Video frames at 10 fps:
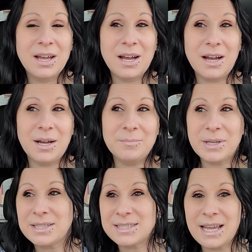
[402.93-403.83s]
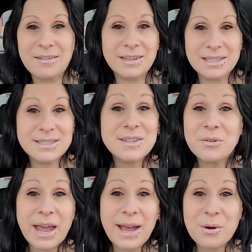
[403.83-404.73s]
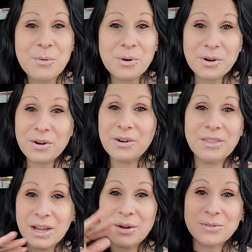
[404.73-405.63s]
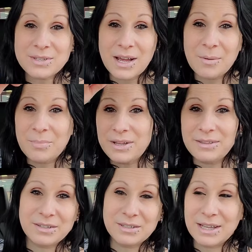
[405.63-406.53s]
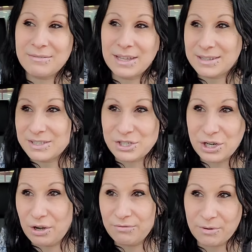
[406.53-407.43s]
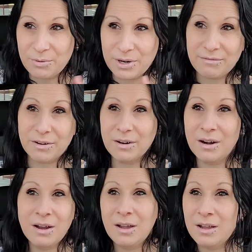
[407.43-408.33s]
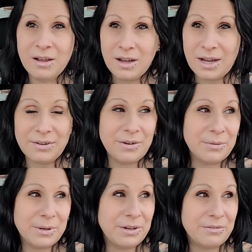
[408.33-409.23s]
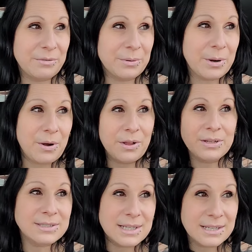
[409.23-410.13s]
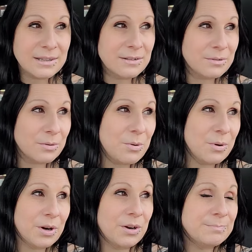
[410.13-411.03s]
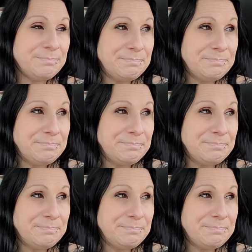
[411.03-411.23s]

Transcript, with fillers: um, because they have like this little cat corner that goes up and then they have like the shelf or whatever. I don't know what you ever want to call it. It's like the little corner.